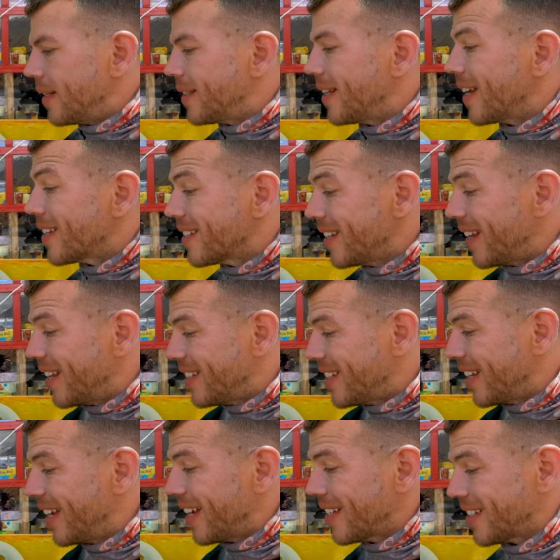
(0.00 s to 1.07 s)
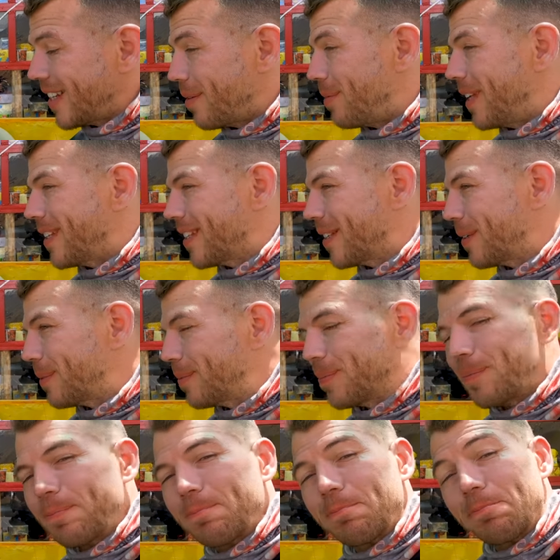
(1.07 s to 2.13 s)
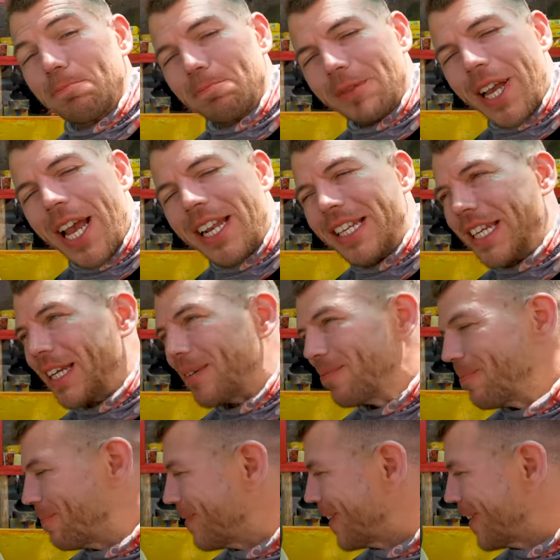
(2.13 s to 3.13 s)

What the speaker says: Anti-acid, anti-gas tablets. Handy.